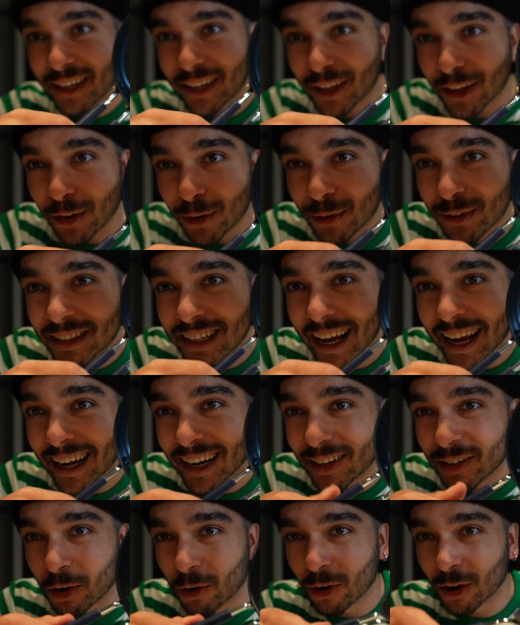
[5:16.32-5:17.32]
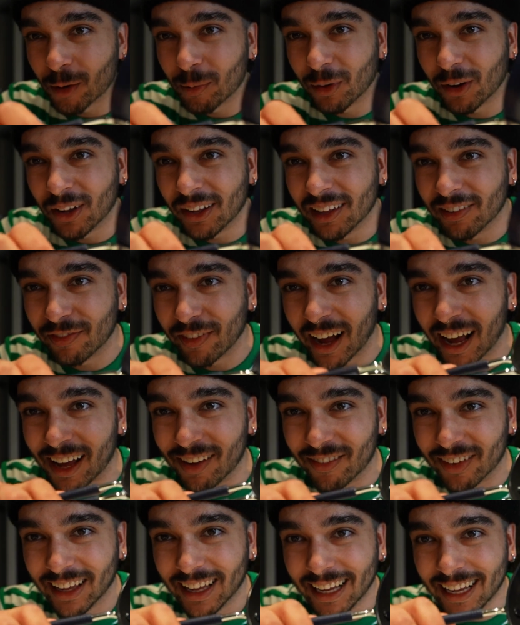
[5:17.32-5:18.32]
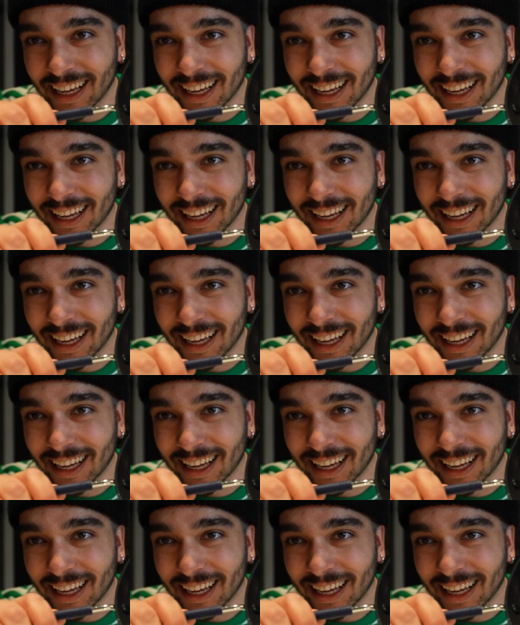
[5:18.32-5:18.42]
cute and adorable. Five